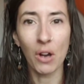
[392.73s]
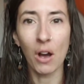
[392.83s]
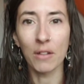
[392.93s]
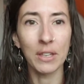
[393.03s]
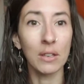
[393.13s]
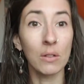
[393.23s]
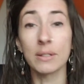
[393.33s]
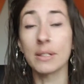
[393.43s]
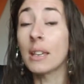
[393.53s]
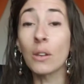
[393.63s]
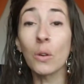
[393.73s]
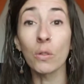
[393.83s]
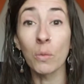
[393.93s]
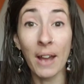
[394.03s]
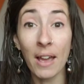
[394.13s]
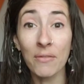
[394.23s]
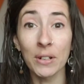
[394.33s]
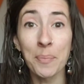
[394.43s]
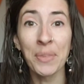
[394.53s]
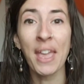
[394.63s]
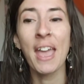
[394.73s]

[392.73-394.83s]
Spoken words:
coffee or tea or whatever.